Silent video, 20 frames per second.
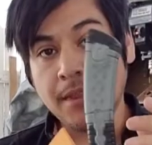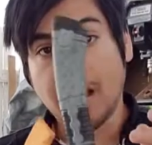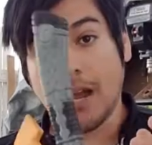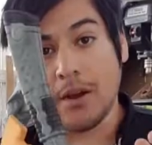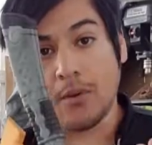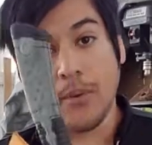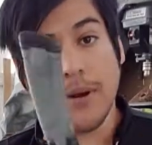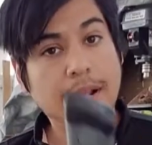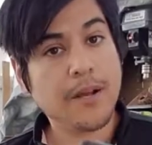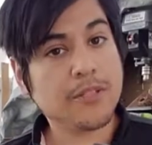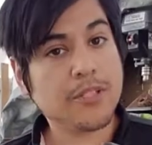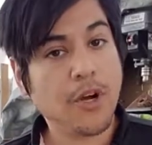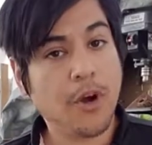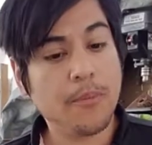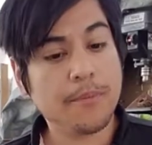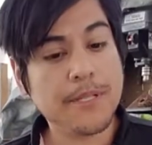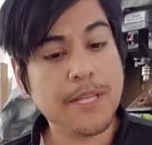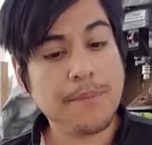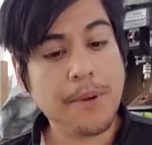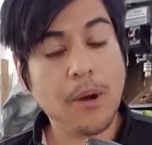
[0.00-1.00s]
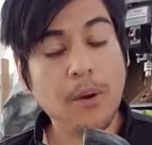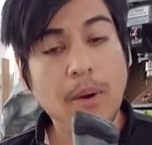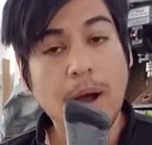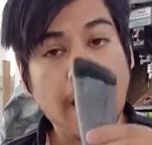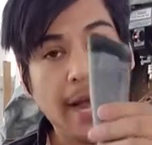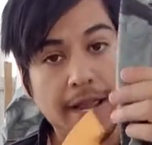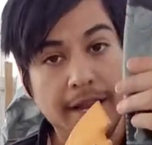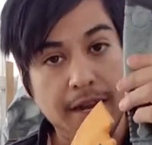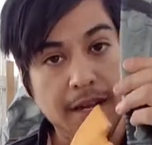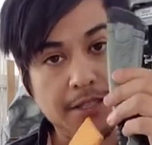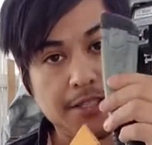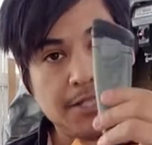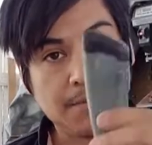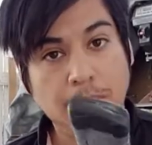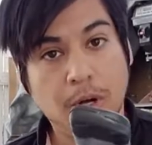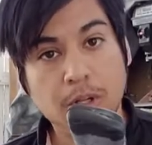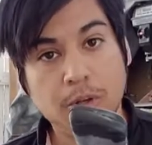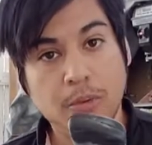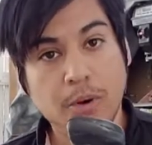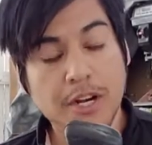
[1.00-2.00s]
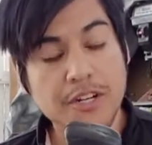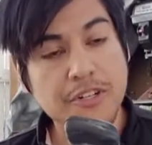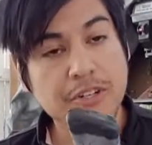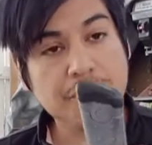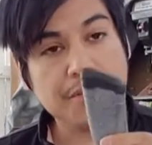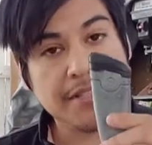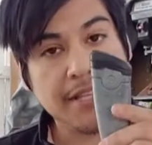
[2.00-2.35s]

I went out to Home Depot. I got smaller washers.